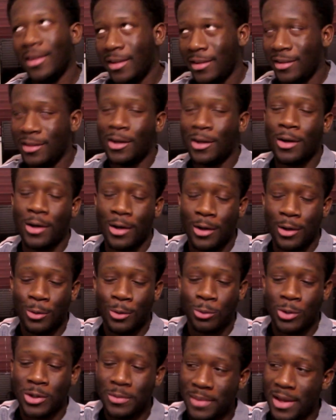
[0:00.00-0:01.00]
yeah,
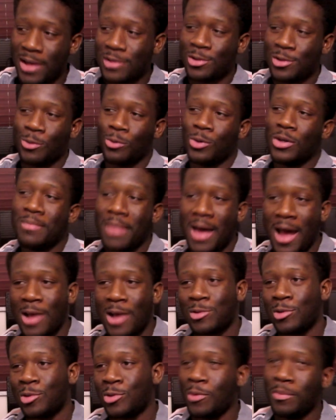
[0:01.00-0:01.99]
remakes and
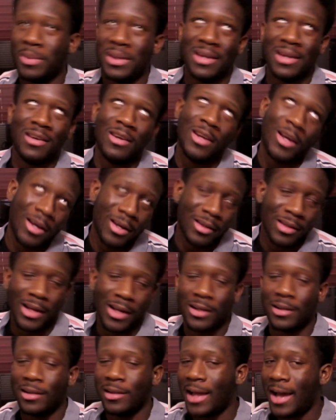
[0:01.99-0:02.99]
remasters are being done
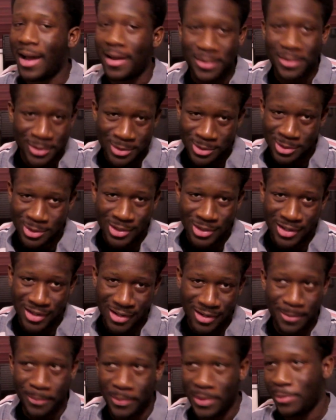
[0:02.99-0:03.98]
like a lot this gen,
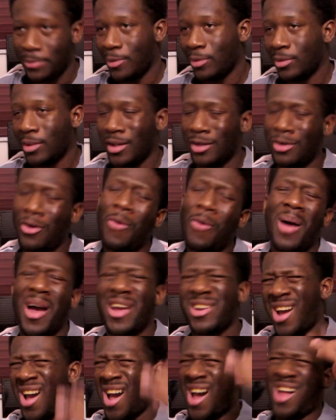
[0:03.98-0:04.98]
and people are like, oh my
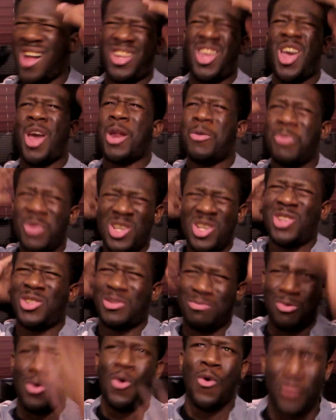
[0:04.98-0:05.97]
god, can we
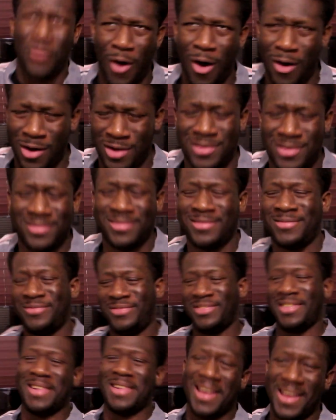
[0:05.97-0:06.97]
just move on?
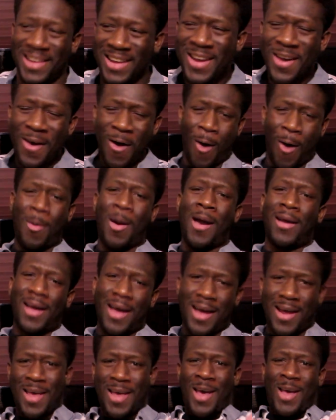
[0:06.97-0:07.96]
Like, oh my
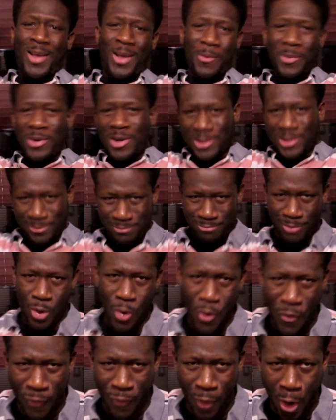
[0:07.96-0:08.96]
god, can we just
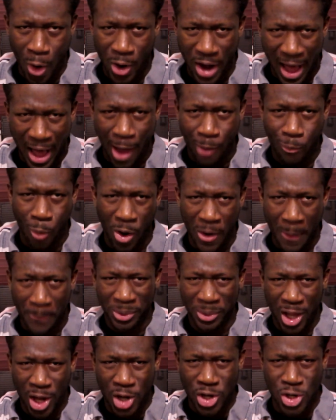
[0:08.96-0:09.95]
move on? I want to
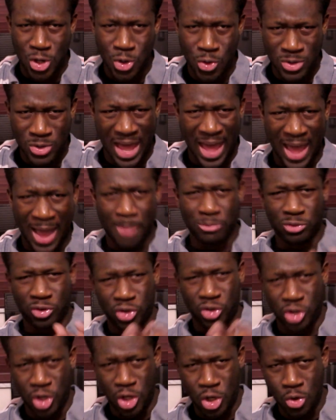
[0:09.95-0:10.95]
play new games,
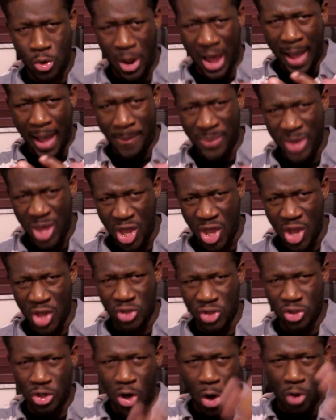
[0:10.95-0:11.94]
new
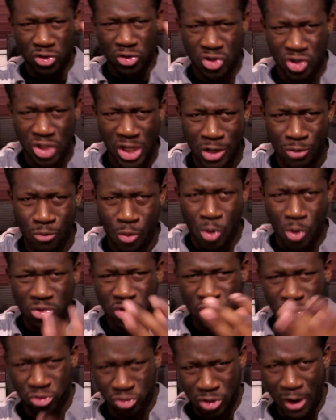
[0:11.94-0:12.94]
IPs, you know, sequels,
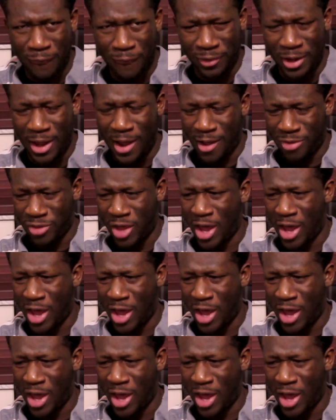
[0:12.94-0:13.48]
stuff like